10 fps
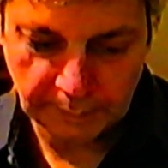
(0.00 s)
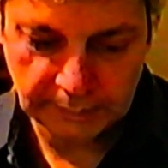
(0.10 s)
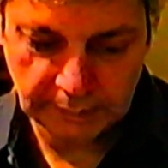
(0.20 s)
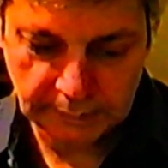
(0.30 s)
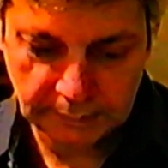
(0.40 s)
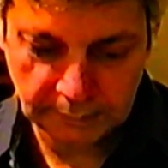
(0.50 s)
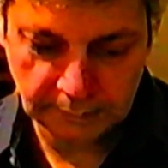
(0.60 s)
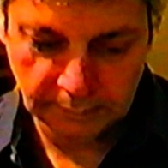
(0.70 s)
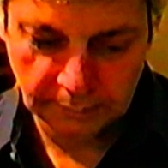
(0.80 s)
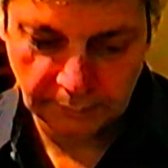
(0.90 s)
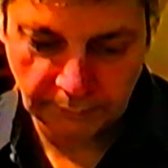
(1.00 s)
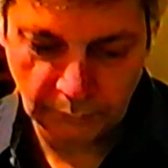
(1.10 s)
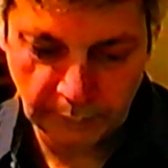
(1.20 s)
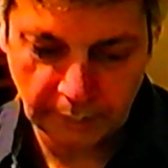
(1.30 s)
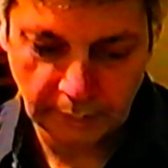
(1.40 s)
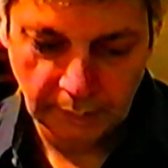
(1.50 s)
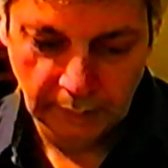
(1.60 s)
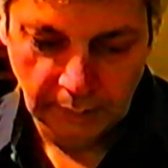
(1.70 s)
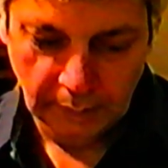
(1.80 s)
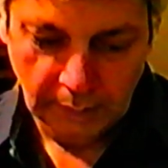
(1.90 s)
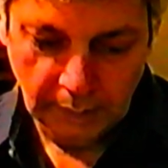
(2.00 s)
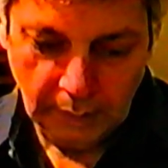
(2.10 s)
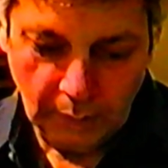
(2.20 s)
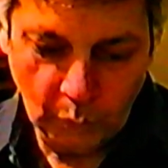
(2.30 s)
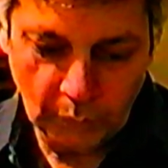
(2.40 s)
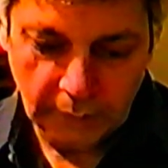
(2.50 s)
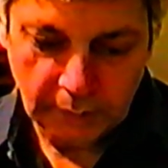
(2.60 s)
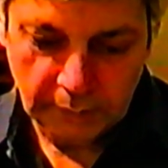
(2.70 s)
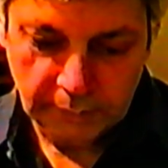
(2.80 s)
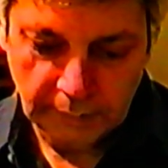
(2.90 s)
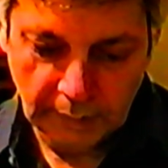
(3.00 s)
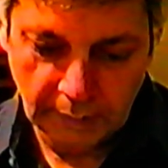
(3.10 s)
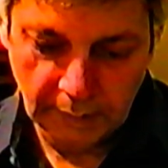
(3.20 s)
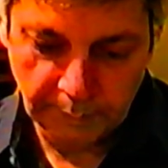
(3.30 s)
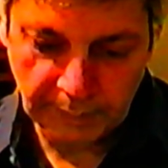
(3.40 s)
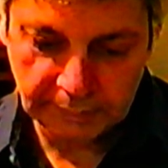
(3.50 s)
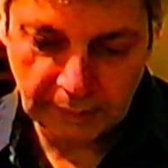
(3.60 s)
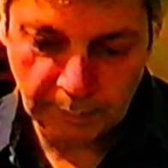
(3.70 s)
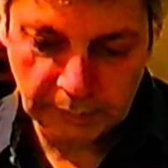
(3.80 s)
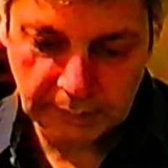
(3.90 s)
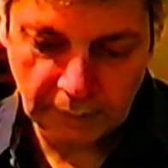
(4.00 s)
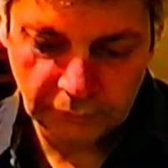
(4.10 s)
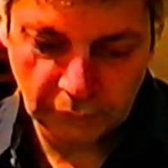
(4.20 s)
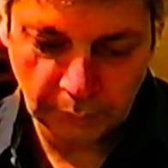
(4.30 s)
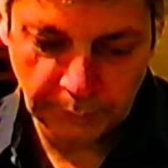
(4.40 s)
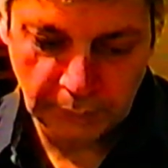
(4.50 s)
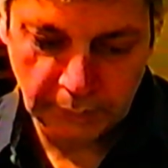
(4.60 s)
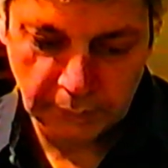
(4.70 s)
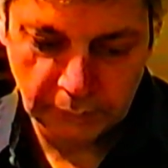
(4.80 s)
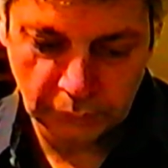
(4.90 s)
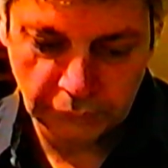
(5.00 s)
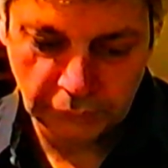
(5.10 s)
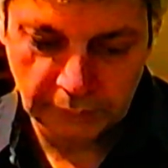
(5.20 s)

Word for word: Number 63, workers may sabotage the computer to,